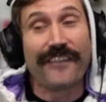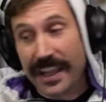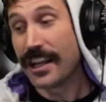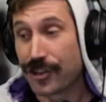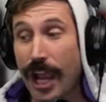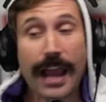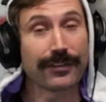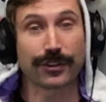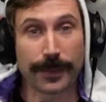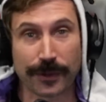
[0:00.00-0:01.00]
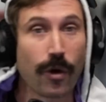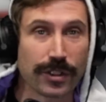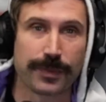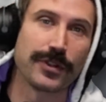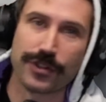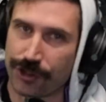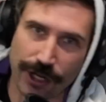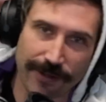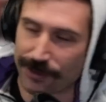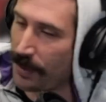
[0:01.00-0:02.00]
in JavaScript. Of course, produces
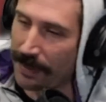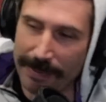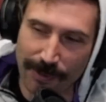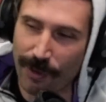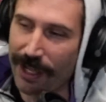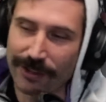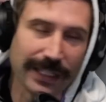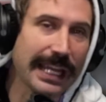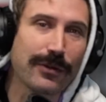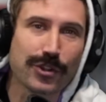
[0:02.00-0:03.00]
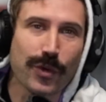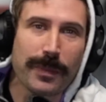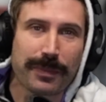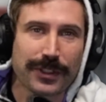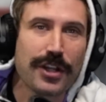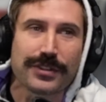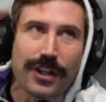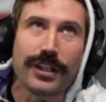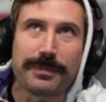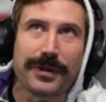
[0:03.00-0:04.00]
JavaScript. I mean, what other language would it produce
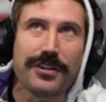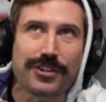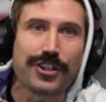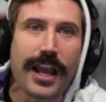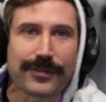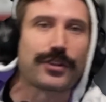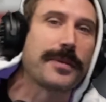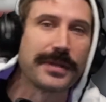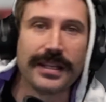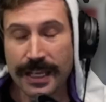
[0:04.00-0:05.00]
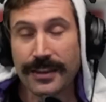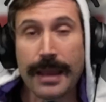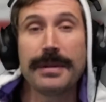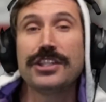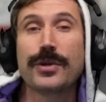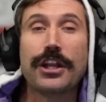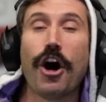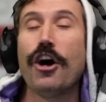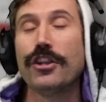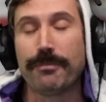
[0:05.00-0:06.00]
it? All it produces JavaScript. That means you get
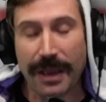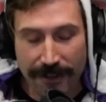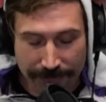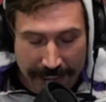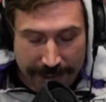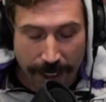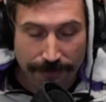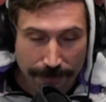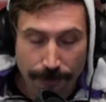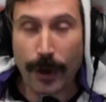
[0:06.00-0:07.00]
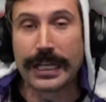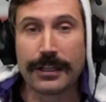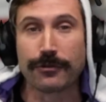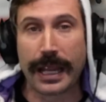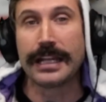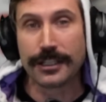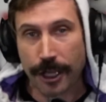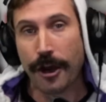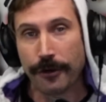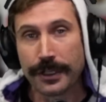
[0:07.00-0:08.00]
all the benefit of avoiding writing
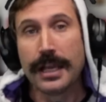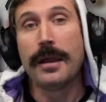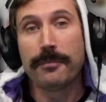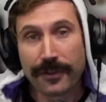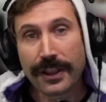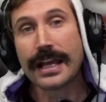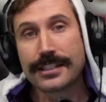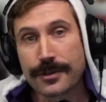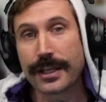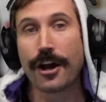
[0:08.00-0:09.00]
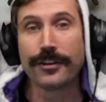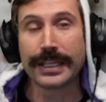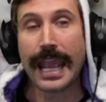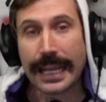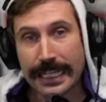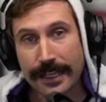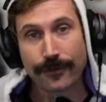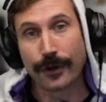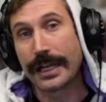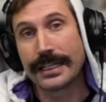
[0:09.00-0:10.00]
code, plus you get all the agony
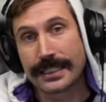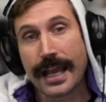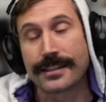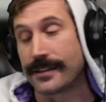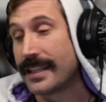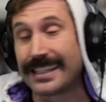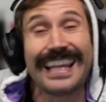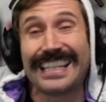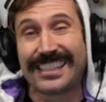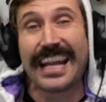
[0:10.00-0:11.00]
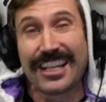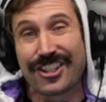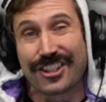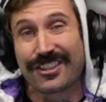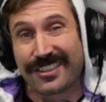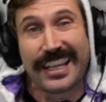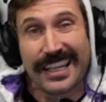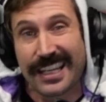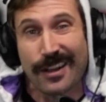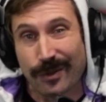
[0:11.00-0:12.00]
of writing tests. It's late stage
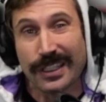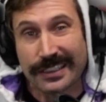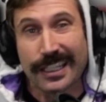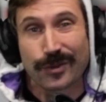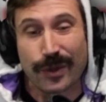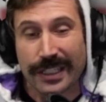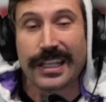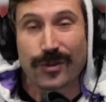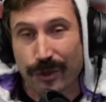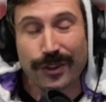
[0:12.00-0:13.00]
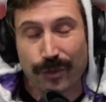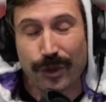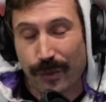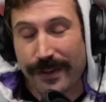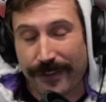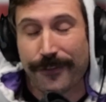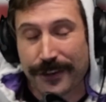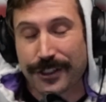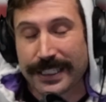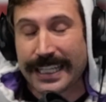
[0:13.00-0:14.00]
TDD, really. That's what it is. We're, we're, we've
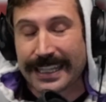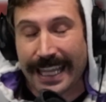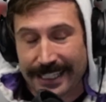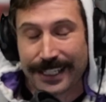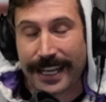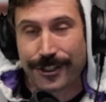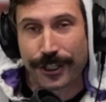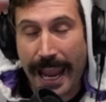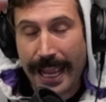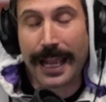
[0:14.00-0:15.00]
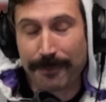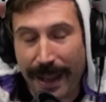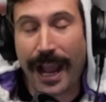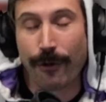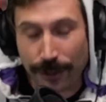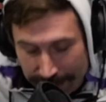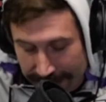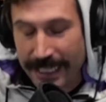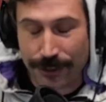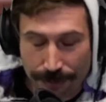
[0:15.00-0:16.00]
officially hit late stage AI powered
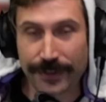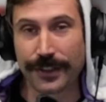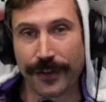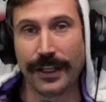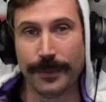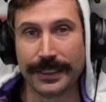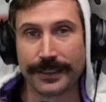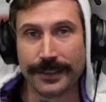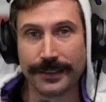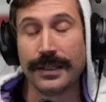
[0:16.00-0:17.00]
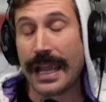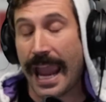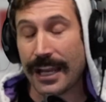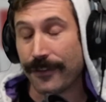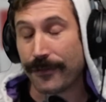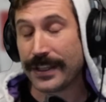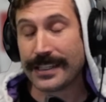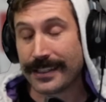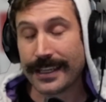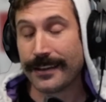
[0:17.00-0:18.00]
test driven development. And if a
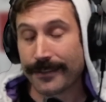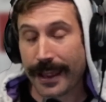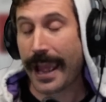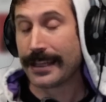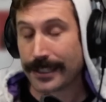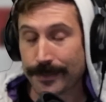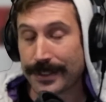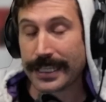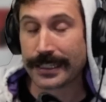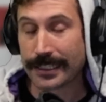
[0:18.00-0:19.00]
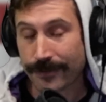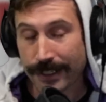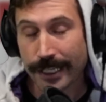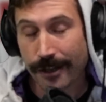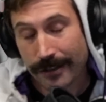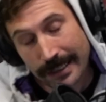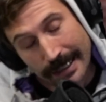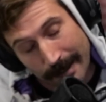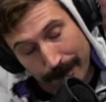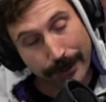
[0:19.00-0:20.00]
VC ends up seeing this video,
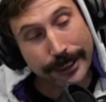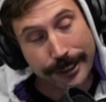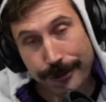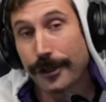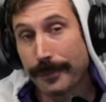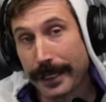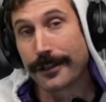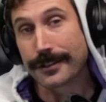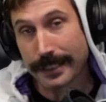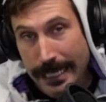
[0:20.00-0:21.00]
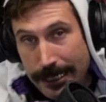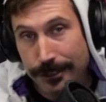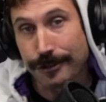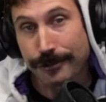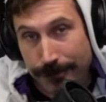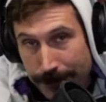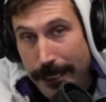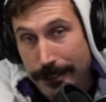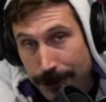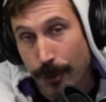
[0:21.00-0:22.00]
pretty sure Mirror's in
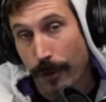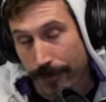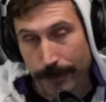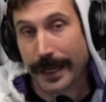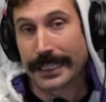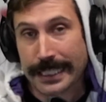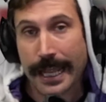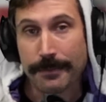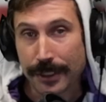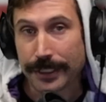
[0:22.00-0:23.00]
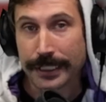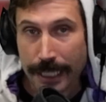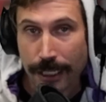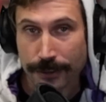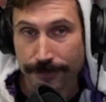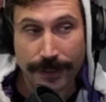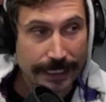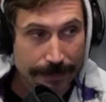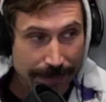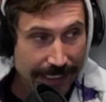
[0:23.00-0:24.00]
in store for about a $10 million
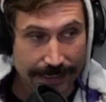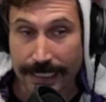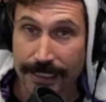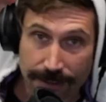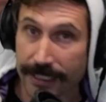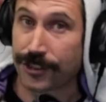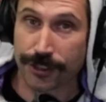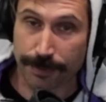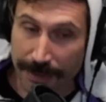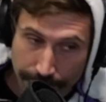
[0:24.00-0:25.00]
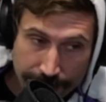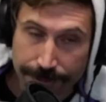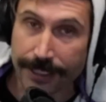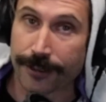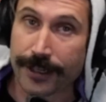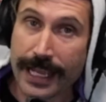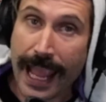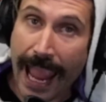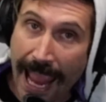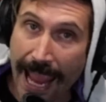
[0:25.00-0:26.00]
funding because let's let's just be real here.
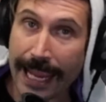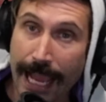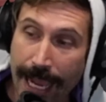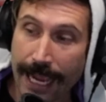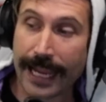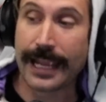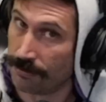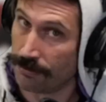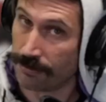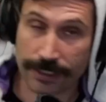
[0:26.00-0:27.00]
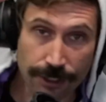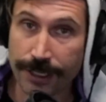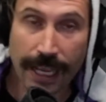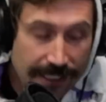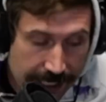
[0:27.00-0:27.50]
AI that's all you gotta